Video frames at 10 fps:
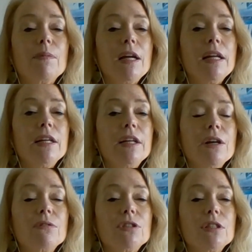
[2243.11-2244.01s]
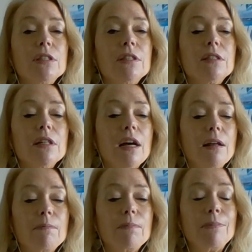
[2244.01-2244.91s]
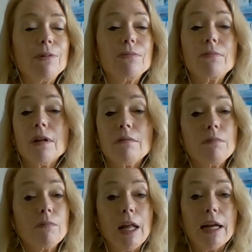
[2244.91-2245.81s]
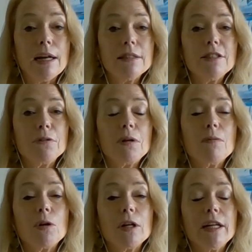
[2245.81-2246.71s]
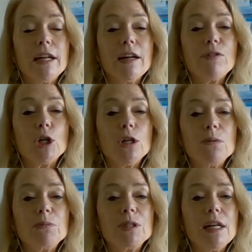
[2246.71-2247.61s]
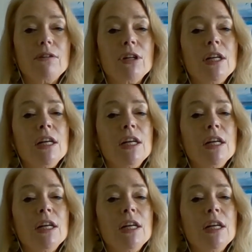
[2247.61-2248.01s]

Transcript: you know, just uh, people like us who are working out of our homes now.